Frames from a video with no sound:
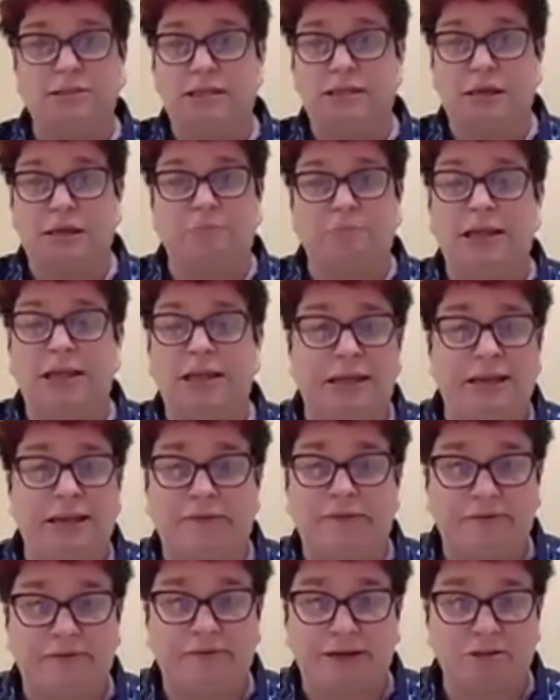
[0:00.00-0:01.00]
It's a
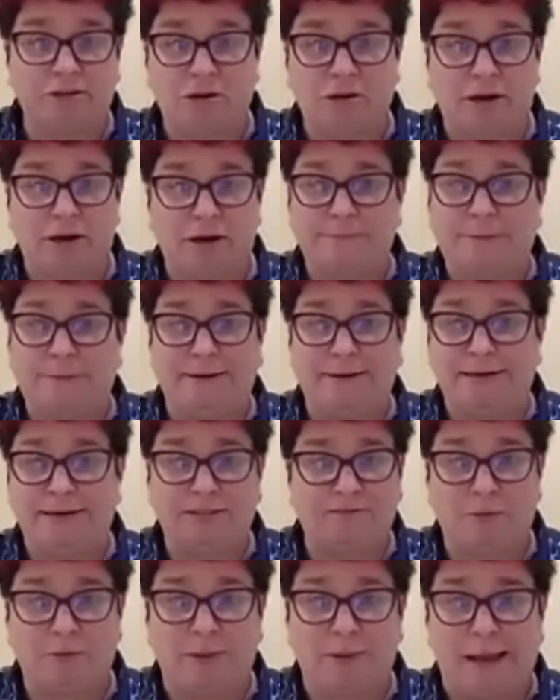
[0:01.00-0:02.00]
completely different restaurant
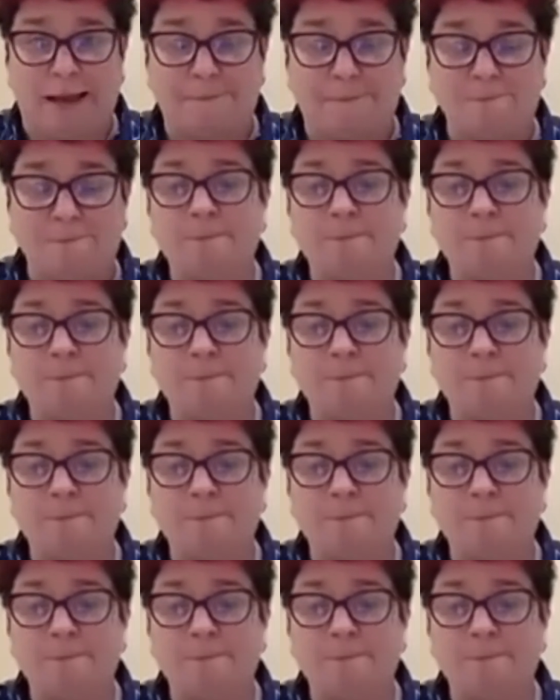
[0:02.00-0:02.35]
experience for me.